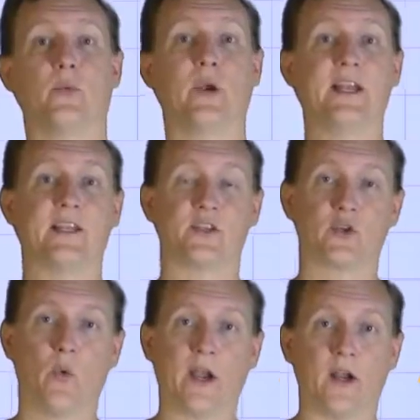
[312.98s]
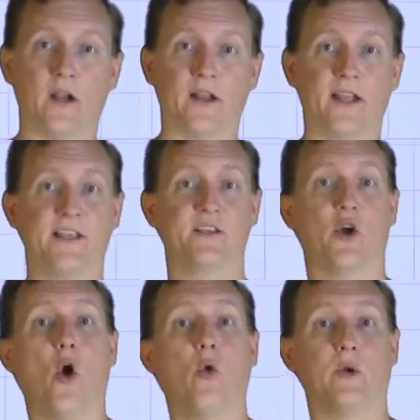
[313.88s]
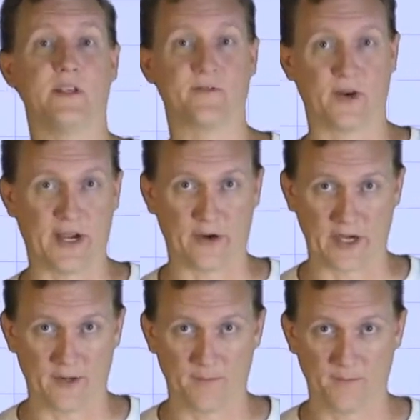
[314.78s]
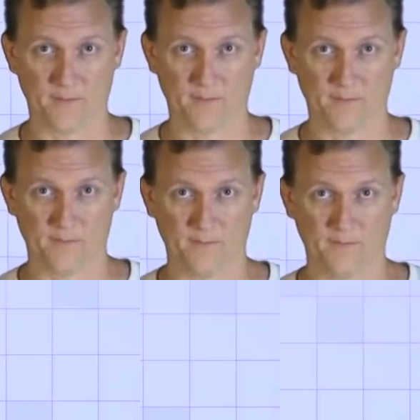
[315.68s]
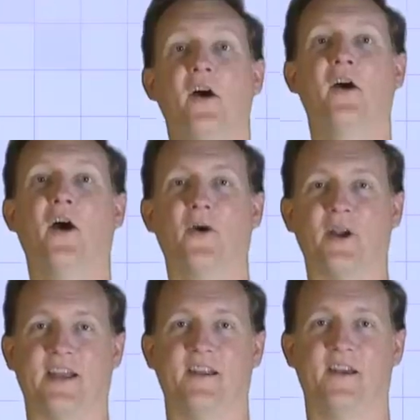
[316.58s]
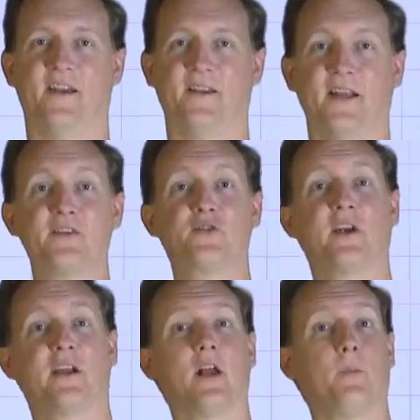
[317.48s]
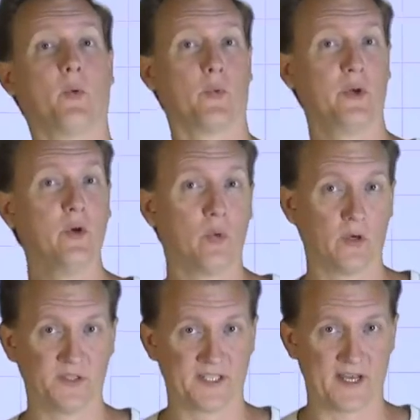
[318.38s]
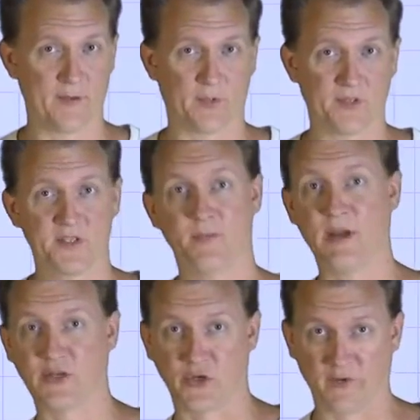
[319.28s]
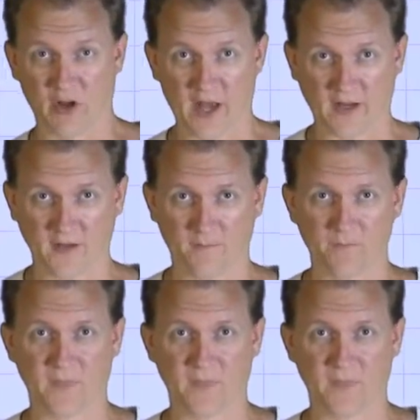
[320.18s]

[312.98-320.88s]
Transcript: the radius squared is always for area. All right, let's try a couple real-world examples to make sure you've got it.